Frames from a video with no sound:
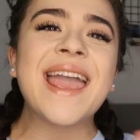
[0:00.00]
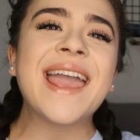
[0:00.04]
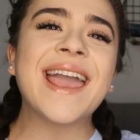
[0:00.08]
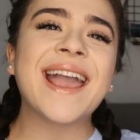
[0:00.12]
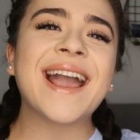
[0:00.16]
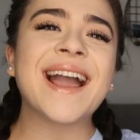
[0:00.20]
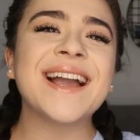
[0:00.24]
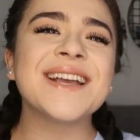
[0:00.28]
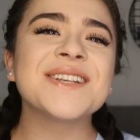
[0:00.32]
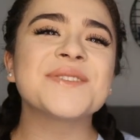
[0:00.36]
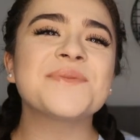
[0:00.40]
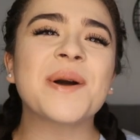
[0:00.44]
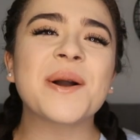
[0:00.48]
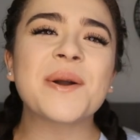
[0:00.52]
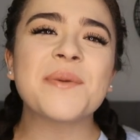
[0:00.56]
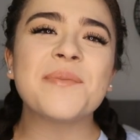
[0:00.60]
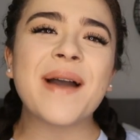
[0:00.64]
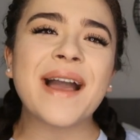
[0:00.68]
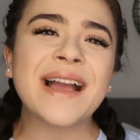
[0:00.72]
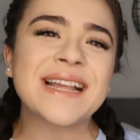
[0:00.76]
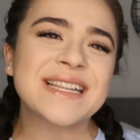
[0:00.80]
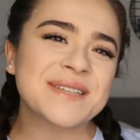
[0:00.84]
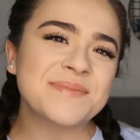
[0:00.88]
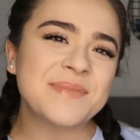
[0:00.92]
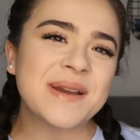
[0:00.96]
Hey guys, welcome
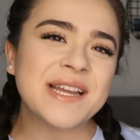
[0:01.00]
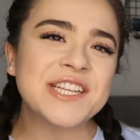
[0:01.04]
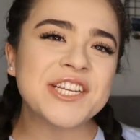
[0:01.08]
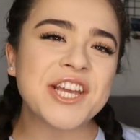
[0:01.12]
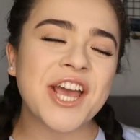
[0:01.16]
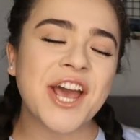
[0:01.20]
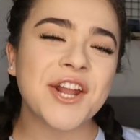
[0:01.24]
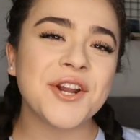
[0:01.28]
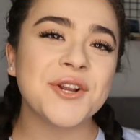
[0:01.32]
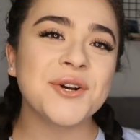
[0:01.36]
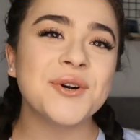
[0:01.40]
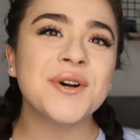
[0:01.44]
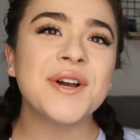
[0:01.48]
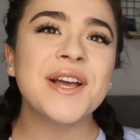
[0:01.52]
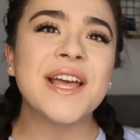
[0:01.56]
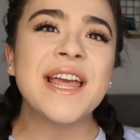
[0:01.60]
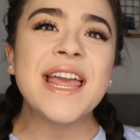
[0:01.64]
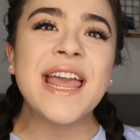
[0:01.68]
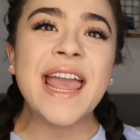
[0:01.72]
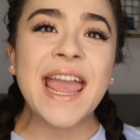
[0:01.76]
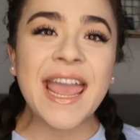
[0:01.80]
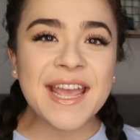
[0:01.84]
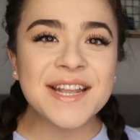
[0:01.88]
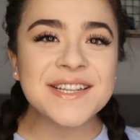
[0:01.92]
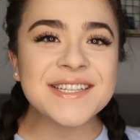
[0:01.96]
back to my channel.
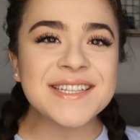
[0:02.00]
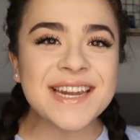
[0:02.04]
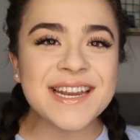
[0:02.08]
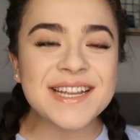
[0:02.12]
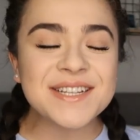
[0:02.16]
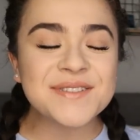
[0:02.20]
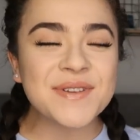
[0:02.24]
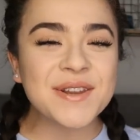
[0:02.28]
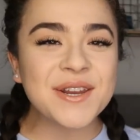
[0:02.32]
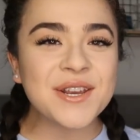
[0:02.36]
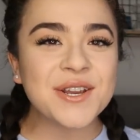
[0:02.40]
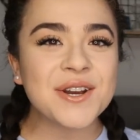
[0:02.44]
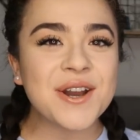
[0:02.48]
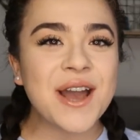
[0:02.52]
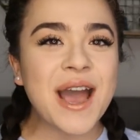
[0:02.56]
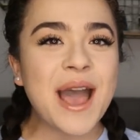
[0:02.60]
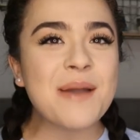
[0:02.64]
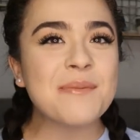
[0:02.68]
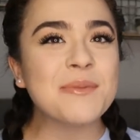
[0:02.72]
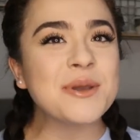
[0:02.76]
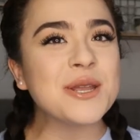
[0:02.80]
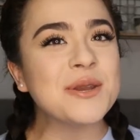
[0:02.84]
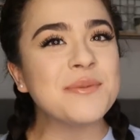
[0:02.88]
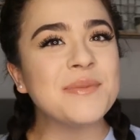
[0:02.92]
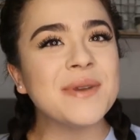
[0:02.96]
In today's video,
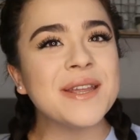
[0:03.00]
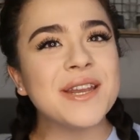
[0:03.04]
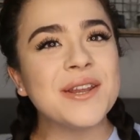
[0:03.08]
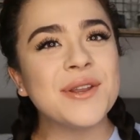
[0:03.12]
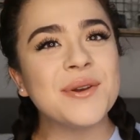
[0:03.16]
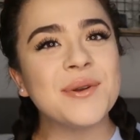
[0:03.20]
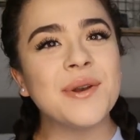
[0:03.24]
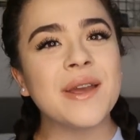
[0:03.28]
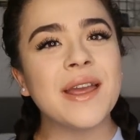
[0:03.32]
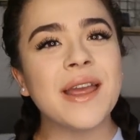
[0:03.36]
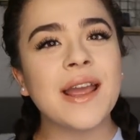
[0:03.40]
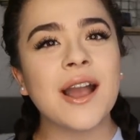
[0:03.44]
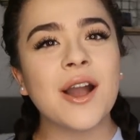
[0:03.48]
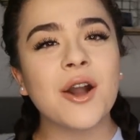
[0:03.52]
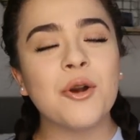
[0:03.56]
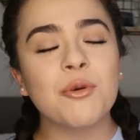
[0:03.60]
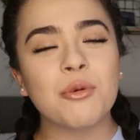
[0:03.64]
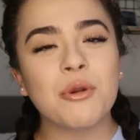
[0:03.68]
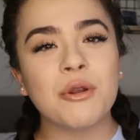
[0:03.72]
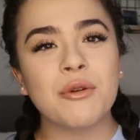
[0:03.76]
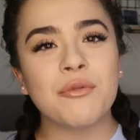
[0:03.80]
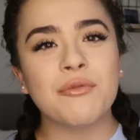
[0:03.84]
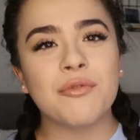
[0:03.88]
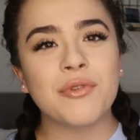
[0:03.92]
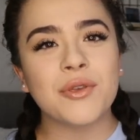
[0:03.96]
I'm going to be doing a
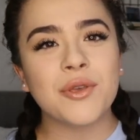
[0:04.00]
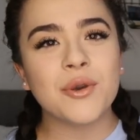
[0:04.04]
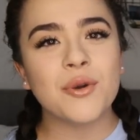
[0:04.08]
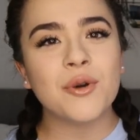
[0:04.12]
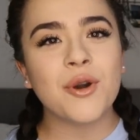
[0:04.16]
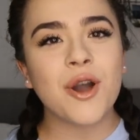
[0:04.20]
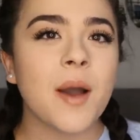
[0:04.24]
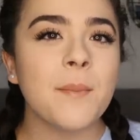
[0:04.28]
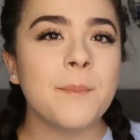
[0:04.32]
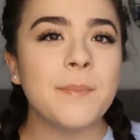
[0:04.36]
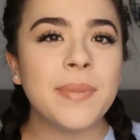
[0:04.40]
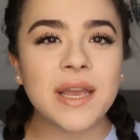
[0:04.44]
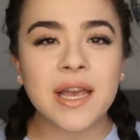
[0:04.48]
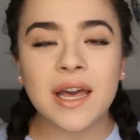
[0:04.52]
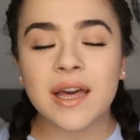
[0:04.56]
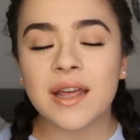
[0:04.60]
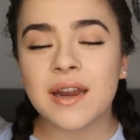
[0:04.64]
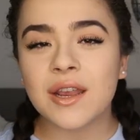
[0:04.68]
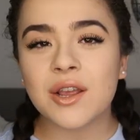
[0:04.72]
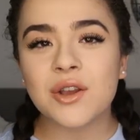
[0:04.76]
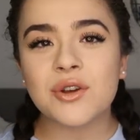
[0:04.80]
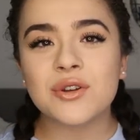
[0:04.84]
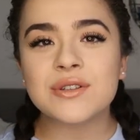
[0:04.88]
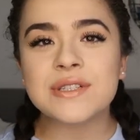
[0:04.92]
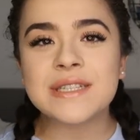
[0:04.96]
review on Pika
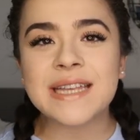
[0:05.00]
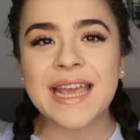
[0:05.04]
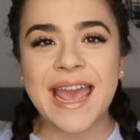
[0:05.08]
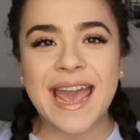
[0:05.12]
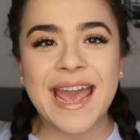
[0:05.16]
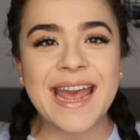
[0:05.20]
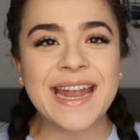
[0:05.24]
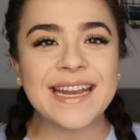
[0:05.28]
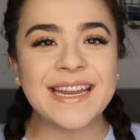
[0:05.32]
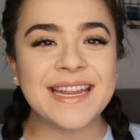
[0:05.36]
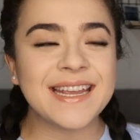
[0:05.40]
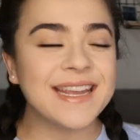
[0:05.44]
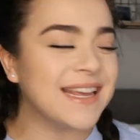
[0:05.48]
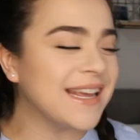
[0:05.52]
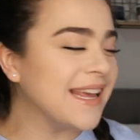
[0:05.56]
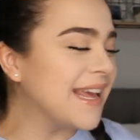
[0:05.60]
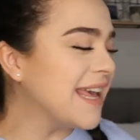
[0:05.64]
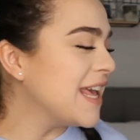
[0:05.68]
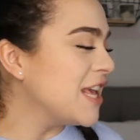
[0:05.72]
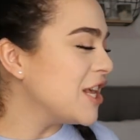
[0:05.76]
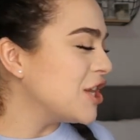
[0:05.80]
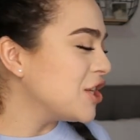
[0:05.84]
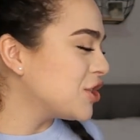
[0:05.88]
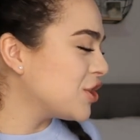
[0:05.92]
Riko's candy.